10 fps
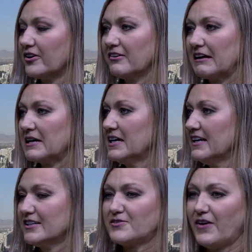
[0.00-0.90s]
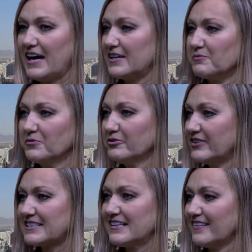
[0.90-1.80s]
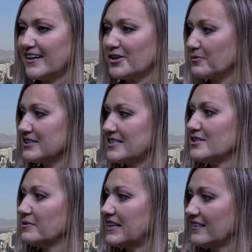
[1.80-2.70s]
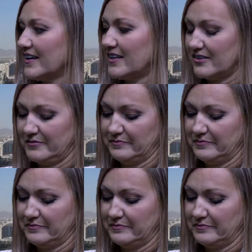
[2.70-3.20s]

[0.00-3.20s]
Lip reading: You're like, it's fine. We'll fix it later. We'll deal with it later.